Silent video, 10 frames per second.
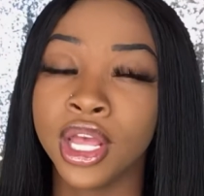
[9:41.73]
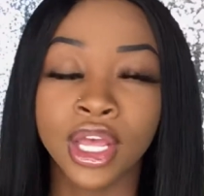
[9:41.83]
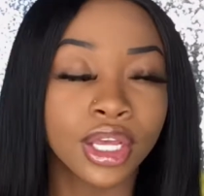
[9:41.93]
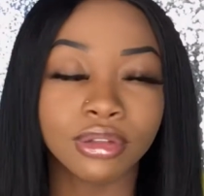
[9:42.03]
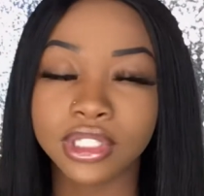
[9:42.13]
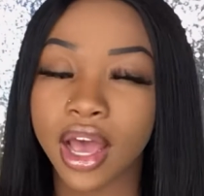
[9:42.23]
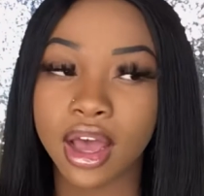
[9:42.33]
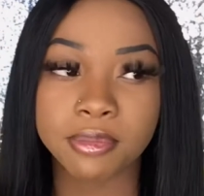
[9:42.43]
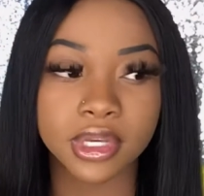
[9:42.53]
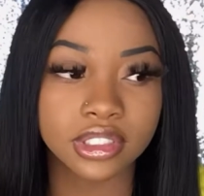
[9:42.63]
it was a
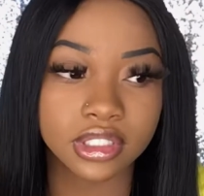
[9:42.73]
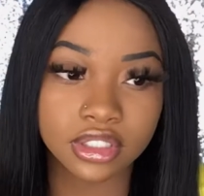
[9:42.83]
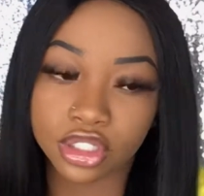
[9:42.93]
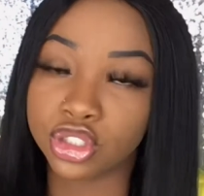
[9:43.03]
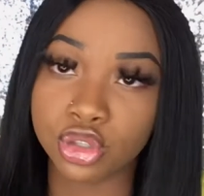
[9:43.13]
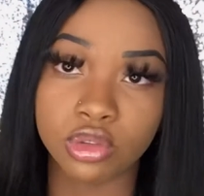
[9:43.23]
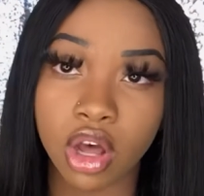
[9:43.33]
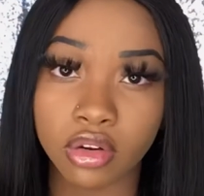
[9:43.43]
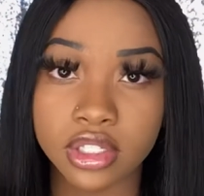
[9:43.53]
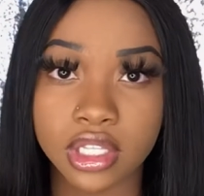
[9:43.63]
hot mess and it took too
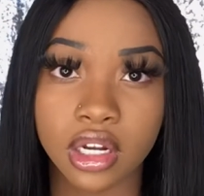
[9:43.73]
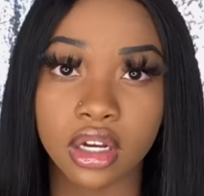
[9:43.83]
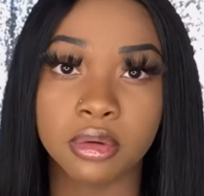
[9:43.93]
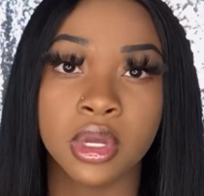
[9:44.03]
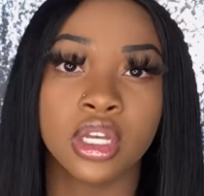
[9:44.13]
long to set up.